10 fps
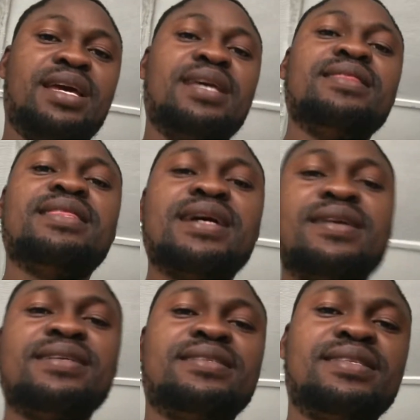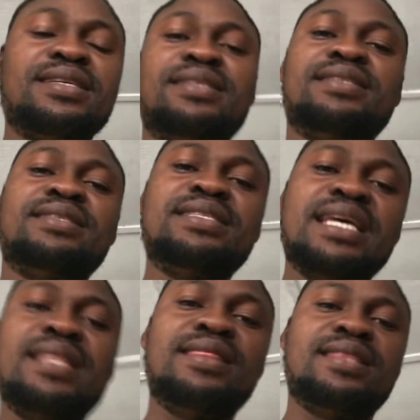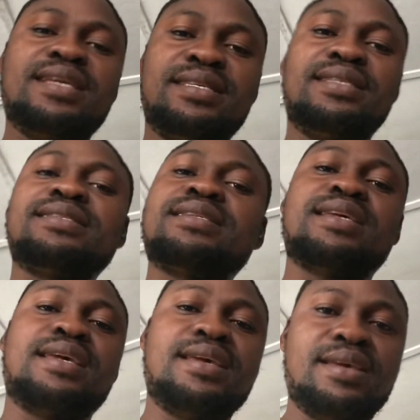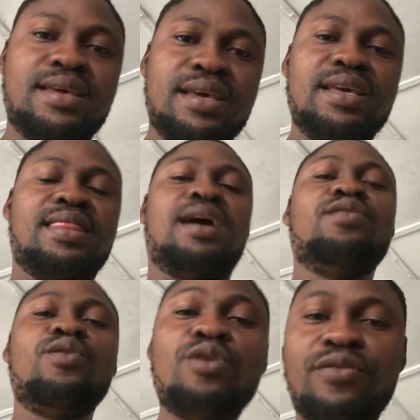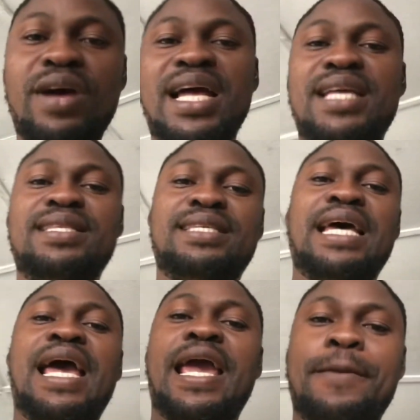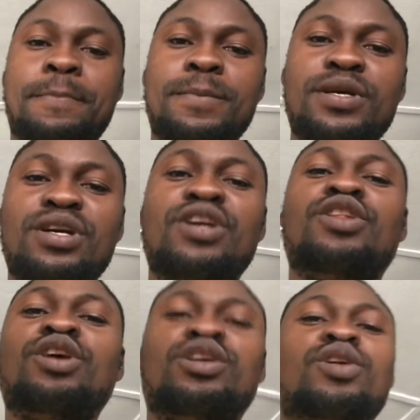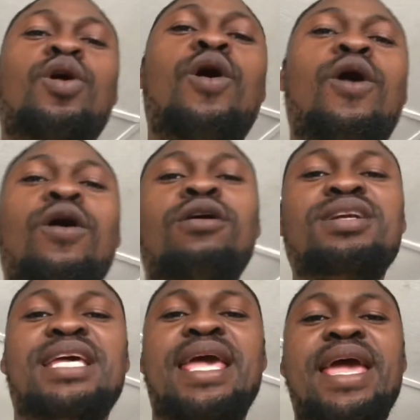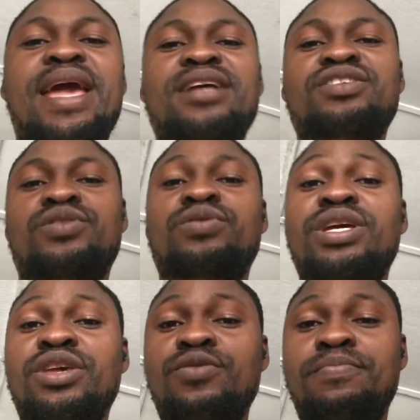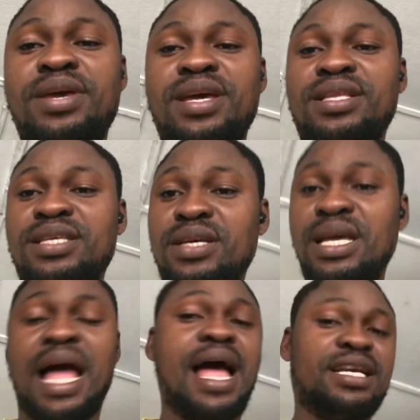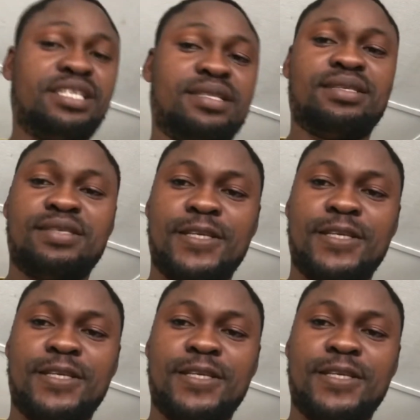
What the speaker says: there is this tendency that over a time, not all the eggs you incubate hatches.